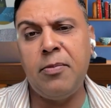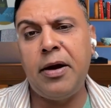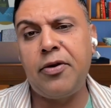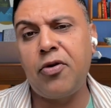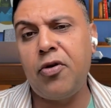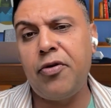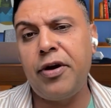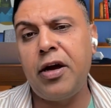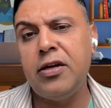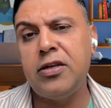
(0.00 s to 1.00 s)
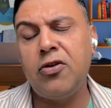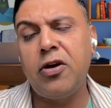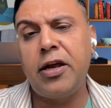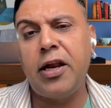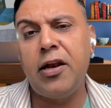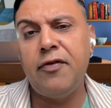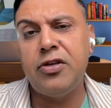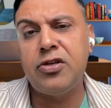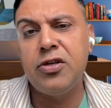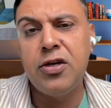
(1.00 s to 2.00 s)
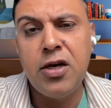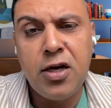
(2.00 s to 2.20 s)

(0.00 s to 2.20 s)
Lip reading: the mitochondria is an organelle which